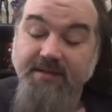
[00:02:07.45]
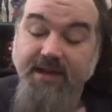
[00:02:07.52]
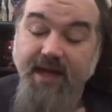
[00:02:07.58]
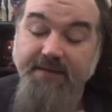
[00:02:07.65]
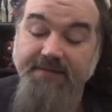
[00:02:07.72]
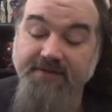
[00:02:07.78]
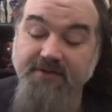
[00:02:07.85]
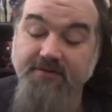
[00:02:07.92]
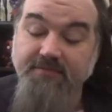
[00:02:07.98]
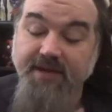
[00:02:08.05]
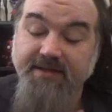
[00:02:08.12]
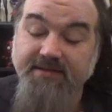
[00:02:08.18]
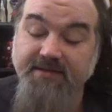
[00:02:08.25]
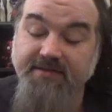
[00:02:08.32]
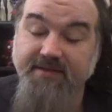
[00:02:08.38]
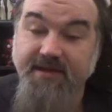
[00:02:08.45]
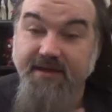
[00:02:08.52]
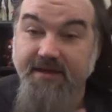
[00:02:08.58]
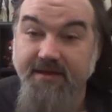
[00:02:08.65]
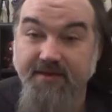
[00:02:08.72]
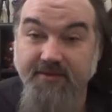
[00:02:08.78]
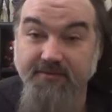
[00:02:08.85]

I think you meant to say